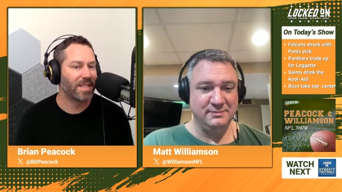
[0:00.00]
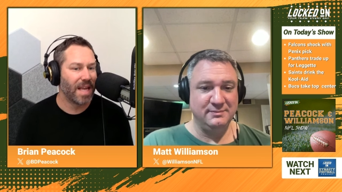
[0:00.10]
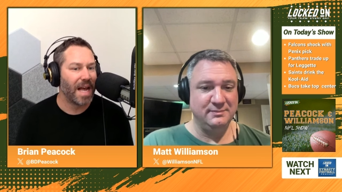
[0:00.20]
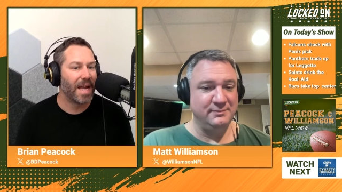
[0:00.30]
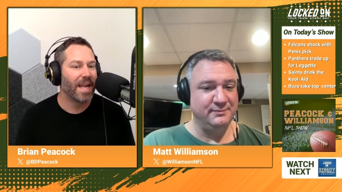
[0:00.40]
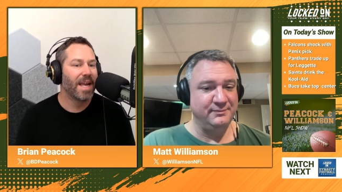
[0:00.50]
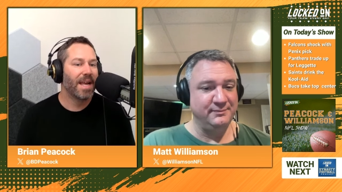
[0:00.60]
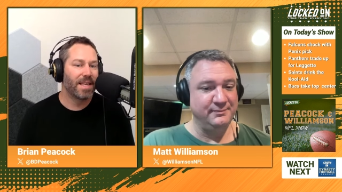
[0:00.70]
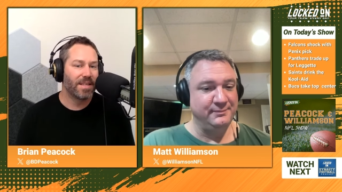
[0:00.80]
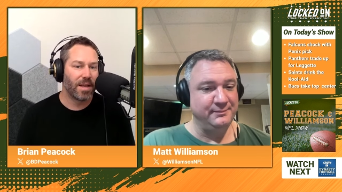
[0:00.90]
Speaker 1: guy
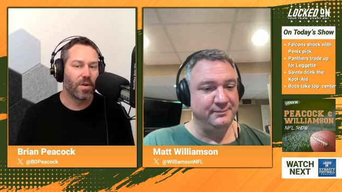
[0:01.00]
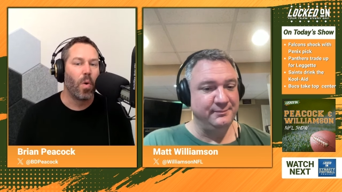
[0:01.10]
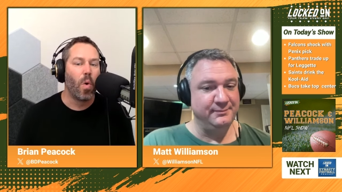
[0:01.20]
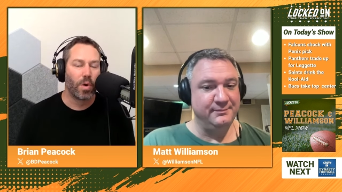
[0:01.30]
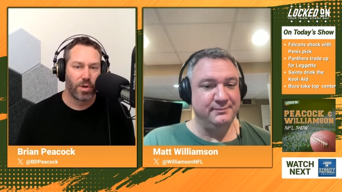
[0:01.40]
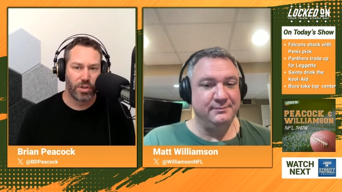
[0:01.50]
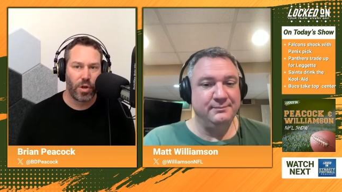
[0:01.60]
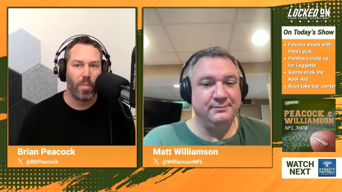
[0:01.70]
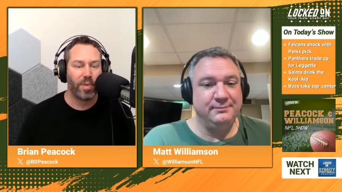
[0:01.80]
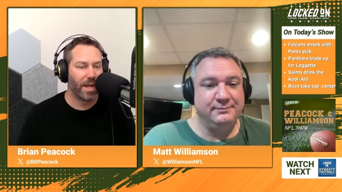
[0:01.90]
is a
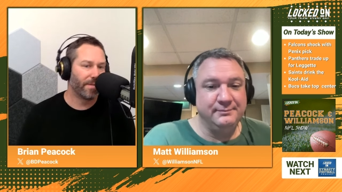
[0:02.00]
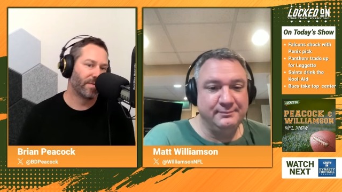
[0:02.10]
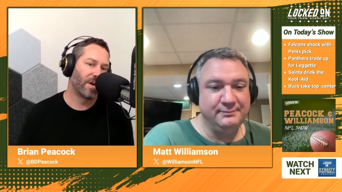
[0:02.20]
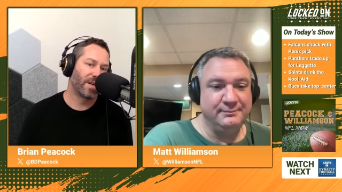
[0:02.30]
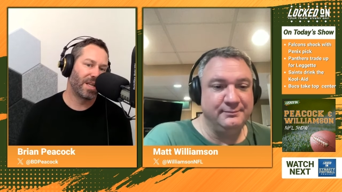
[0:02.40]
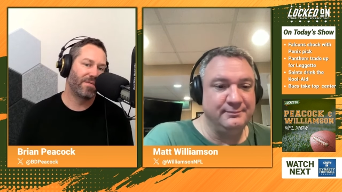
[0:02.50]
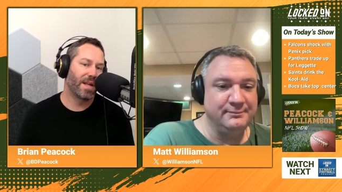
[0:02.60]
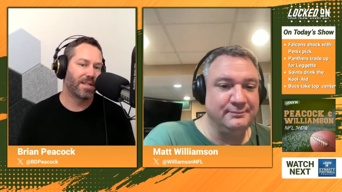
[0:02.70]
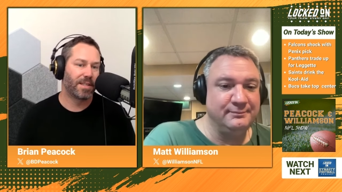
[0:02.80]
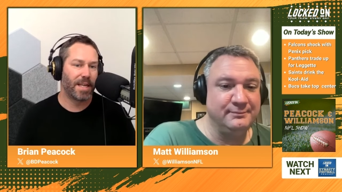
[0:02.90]
cornerstone player for our
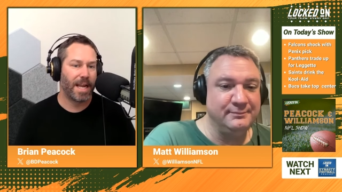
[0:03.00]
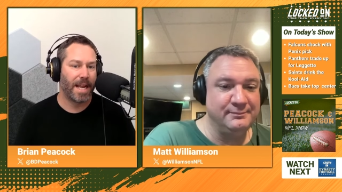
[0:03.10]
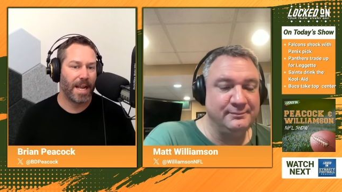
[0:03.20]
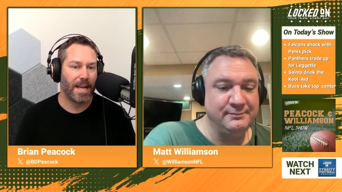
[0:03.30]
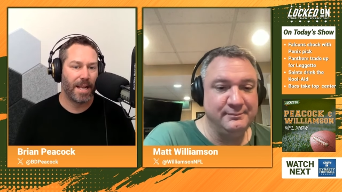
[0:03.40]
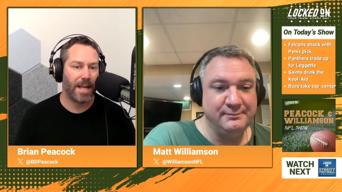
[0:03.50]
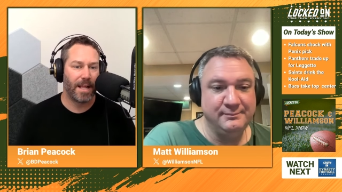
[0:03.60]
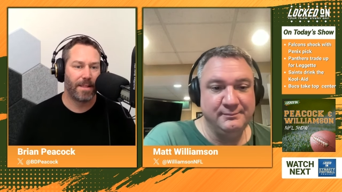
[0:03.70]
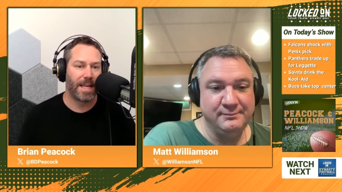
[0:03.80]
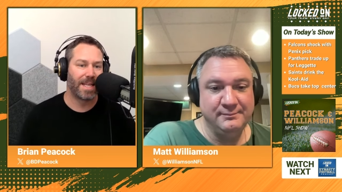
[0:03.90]
defense, and
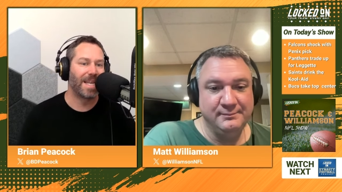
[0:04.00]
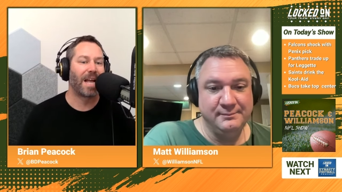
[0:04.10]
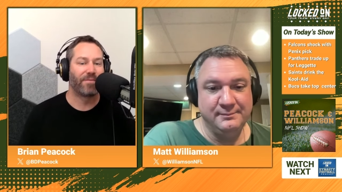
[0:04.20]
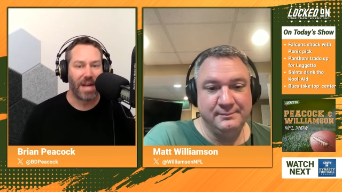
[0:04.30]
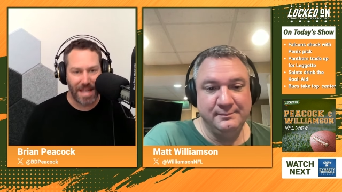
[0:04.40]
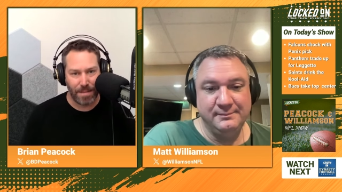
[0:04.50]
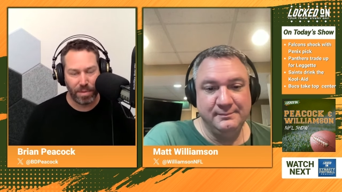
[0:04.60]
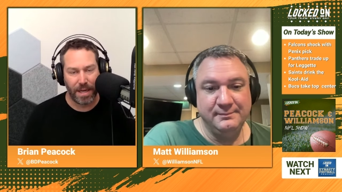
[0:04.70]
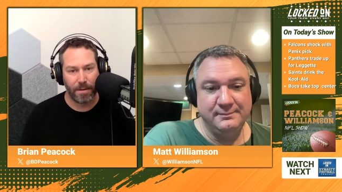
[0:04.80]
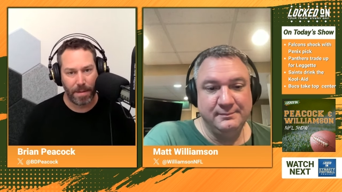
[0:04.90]
uh, they did not find that
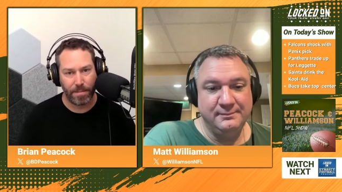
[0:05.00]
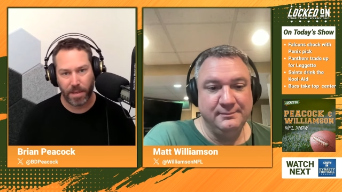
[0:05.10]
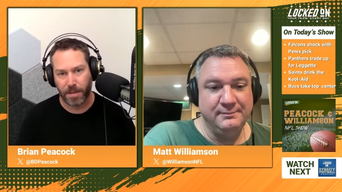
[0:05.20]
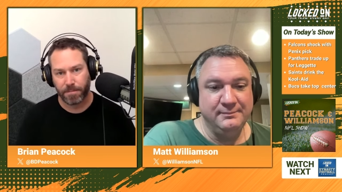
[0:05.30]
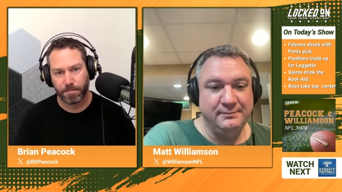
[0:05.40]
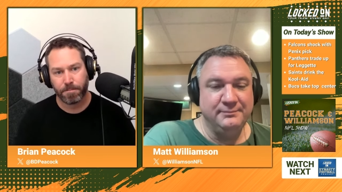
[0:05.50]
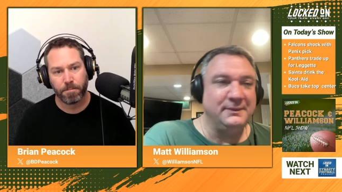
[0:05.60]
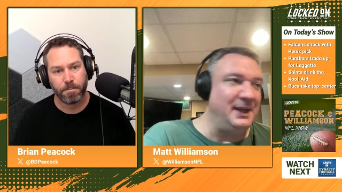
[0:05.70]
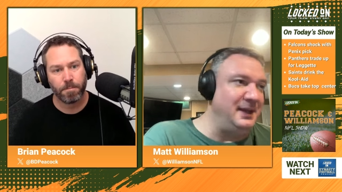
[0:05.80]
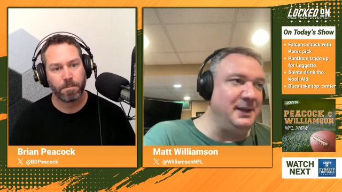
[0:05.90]
player. In my
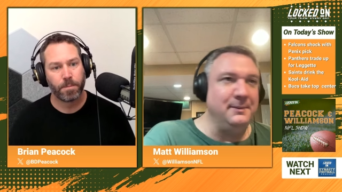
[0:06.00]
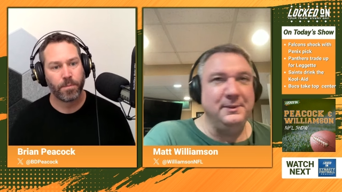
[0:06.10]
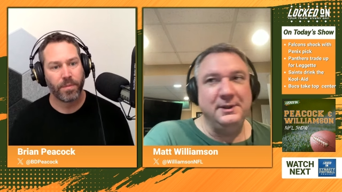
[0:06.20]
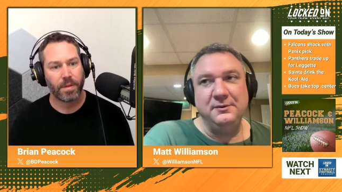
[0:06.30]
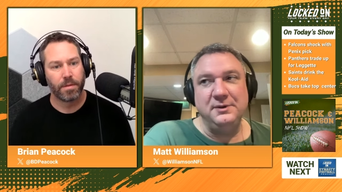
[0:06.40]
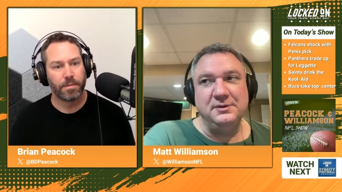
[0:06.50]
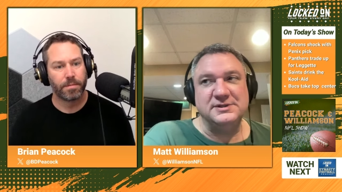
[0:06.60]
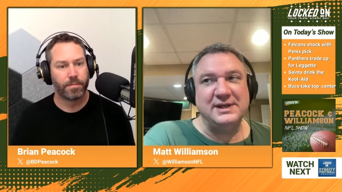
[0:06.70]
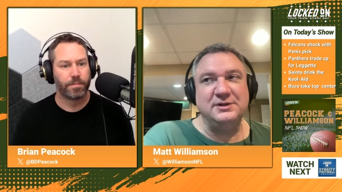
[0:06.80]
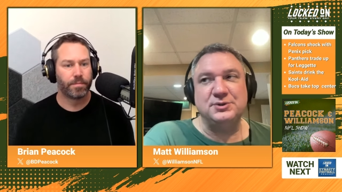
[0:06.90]
Speaker 2: opinion. I mean,
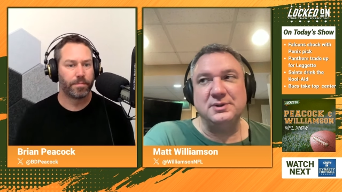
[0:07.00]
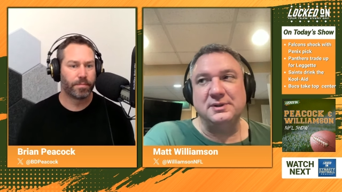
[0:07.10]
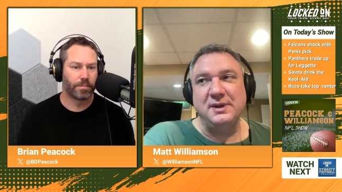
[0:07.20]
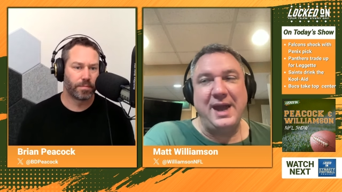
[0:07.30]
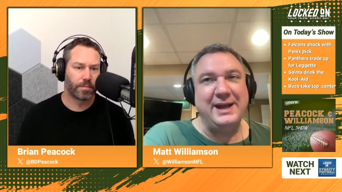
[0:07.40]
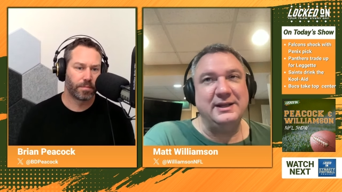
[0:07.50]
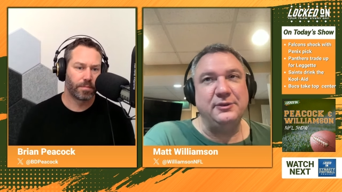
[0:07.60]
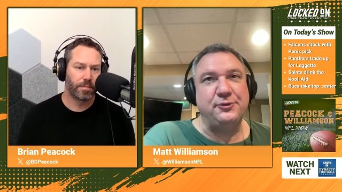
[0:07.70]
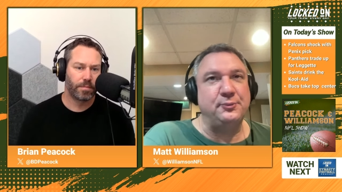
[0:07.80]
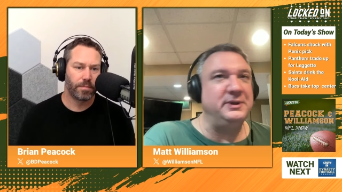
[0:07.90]
instead of adding
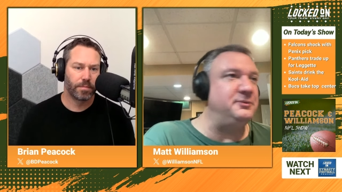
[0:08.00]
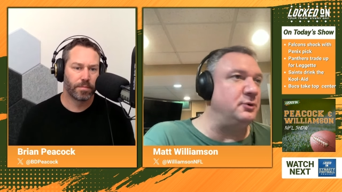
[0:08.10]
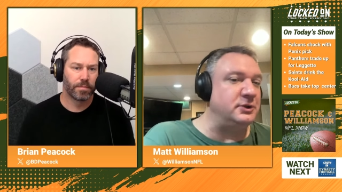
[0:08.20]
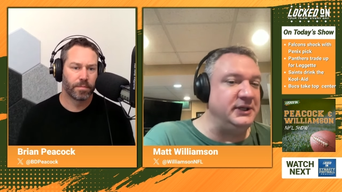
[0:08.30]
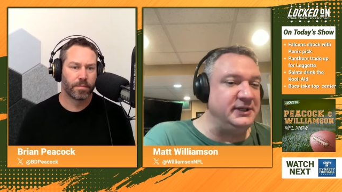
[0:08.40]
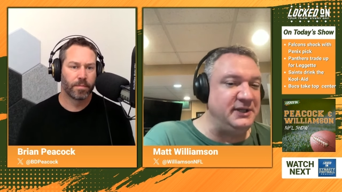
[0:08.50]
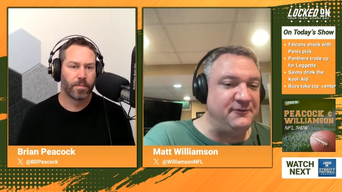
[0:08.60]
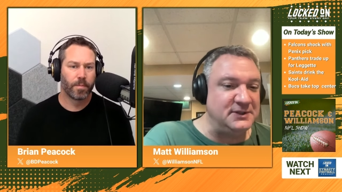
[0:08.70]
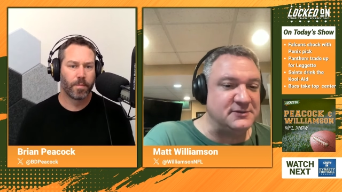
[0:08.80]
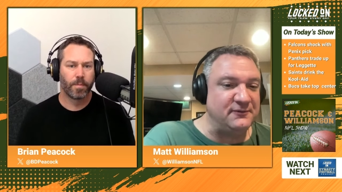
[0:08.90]
three rookie
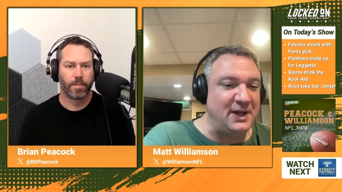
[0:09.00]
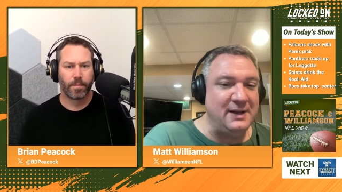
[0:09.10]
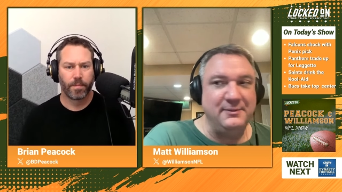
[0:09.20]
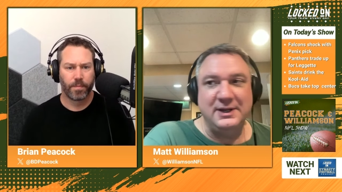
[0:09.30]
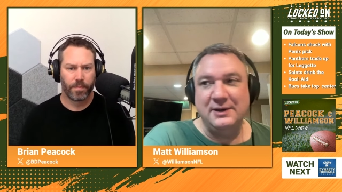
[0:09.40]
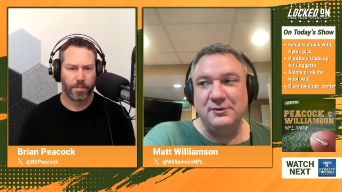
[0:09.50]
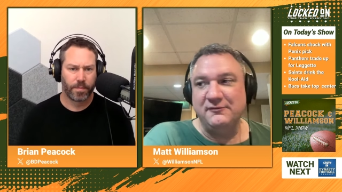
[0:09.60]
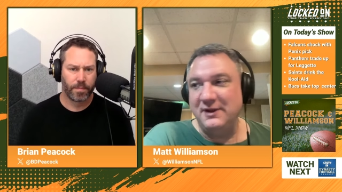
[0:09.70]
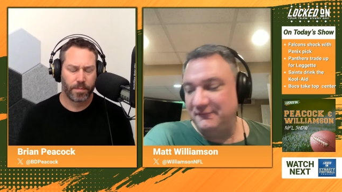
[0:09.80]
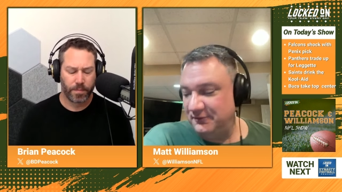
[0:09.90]
defensive linemen, I would
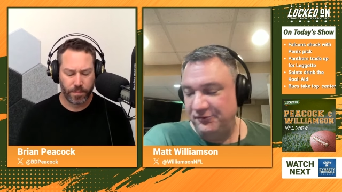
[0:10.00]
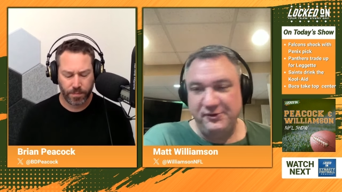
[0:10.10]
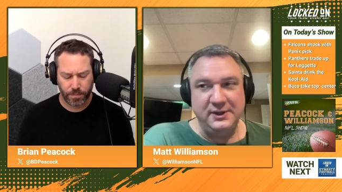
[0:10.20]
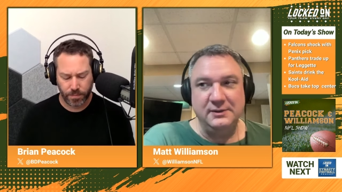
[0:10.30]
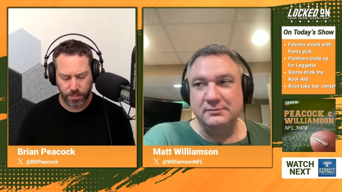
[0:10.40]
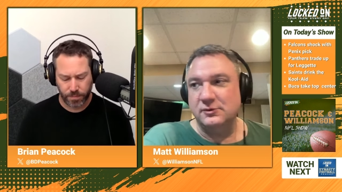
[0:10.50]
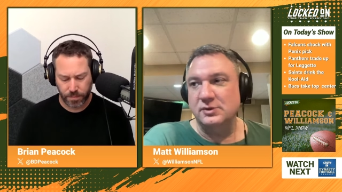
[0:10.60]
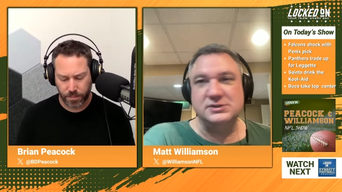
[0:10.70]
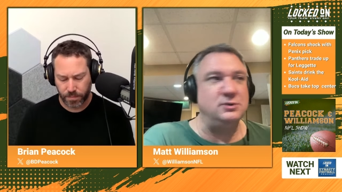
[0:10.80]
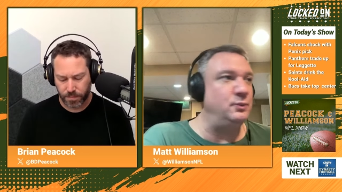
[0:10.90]
have loved to have seen
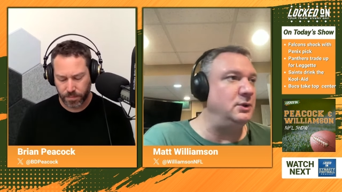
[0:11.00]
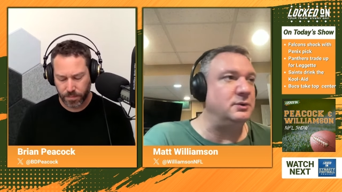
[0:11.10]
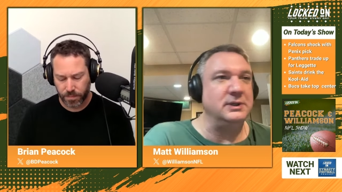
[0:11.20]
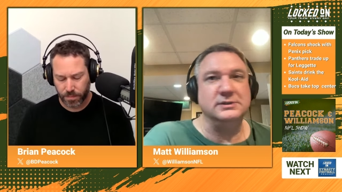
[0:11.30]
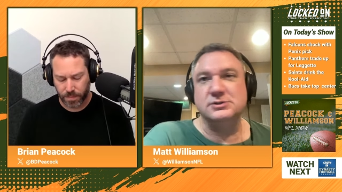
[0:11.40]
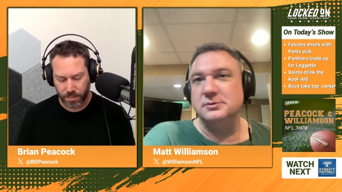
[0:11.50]
Christian Wilkins